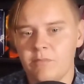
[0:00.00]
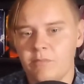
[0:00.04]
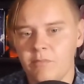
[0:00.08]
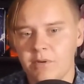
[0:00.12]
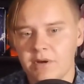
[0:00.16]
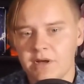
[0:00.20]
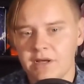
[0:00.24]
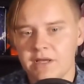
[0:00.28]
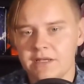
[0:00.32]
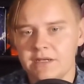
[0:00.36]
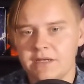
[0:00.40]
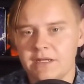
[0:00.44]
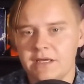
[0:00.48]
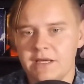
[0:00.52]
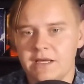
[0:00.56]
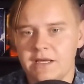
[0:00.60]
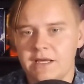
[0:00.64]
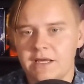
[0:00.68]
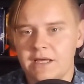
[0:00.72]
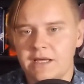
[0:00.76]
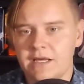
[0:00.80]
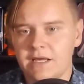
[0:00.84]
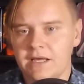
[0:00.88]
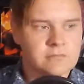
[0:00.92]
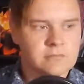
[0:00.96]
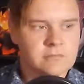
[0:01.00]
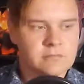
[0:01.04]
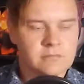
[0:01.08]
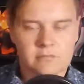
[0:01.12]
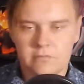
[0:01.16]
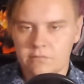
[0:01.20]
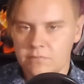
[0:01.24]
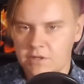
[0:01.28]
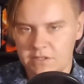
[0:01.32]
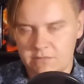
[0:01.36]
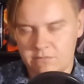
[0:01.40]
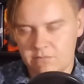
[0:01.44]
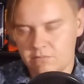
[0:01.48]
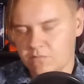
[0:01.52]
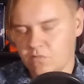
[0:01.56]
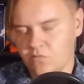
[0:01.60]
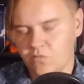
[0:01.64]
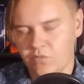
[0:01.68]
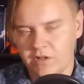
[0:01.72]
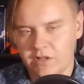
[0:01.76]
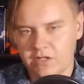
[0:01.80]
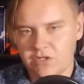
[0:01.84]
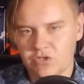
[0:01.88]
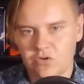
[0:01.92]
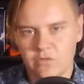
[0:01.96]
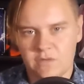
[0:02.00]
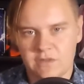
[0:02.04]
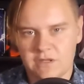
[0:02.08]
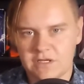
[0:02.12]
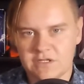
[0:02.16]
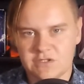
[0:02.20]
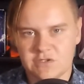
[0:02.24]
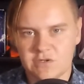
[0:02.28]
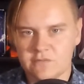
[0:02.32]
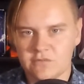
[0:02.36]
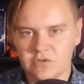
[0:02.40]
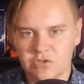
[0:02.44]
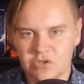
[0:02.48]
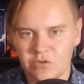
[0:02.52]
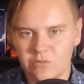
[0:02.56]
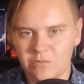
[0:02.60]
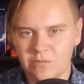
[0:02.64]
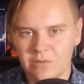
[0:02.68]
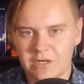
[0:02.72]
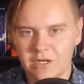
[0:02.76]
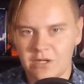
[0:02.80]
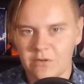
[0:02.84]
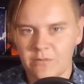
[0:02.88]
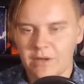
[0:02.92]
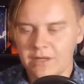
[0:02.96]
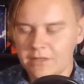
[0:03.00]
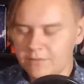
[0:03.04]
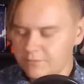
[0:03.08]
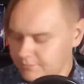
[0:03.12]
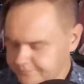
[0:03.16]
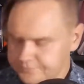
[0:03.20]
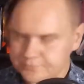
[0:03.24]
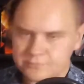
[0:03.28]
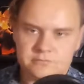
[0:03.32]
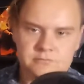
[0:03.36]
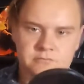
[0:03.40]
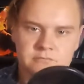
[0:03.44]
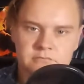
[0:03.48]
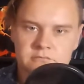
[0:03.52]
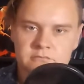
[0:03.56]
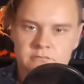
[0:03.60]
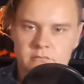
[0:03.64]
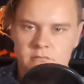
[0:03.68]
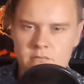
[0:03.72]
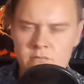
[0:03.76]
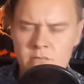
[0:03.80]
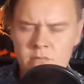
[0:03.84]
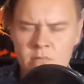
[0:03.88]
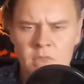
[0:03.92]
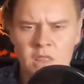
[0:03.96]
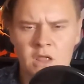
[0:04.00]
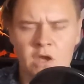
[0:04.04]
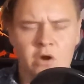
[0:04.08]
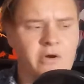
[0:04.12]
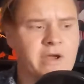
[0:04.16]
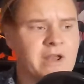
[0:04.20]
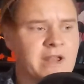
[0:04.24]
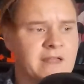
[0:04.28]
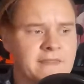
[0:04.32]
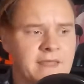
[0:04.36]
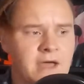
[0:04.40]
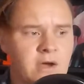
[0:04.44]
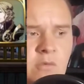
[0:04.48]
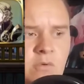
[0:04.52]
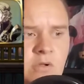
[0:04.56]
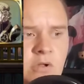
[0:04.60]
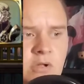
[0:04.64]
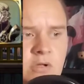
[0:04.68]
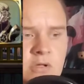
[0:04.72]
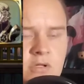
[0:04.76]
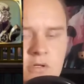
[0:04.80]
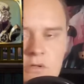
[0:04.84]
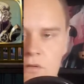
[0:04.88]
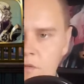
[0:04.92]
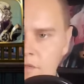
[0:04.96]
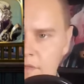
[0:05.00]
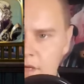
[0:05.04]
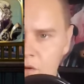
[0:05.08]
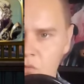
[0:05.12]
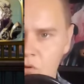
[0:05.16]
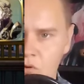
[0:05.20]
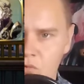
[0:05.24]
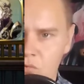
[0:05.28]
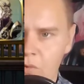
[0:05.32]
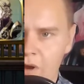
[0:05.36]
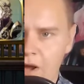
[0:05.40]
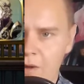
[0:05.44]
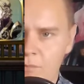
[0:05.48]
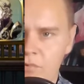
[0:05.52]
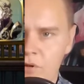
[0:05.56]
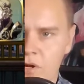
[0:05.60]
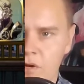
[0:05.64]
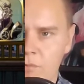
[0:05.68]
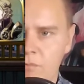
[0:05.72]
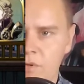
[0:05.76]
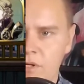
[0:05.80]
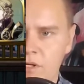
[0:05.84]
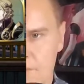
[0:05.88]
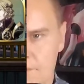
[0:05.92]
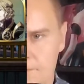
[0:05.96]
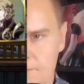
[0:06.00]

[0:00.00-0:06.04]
but I really do think he's overdue anyway. All right, and that will wrap up